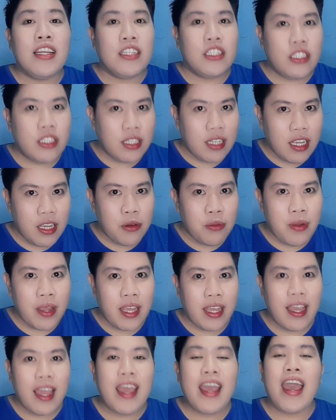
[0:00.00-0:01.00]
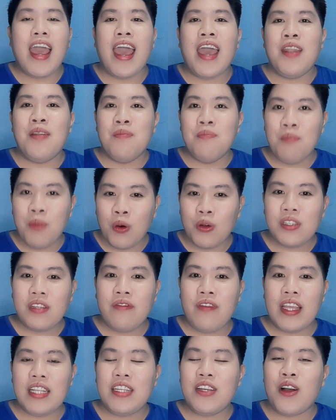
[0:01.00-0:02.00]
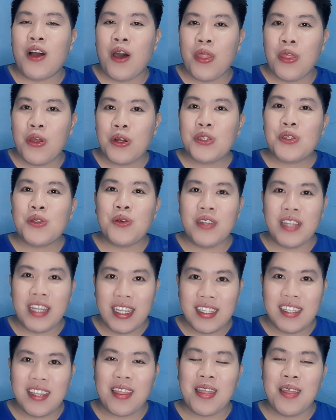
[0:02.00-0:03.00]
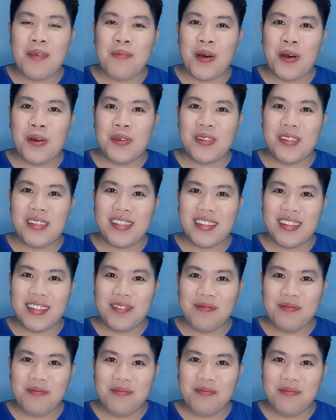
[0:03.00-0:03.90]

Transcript: cheering, and motivating others who need it the most.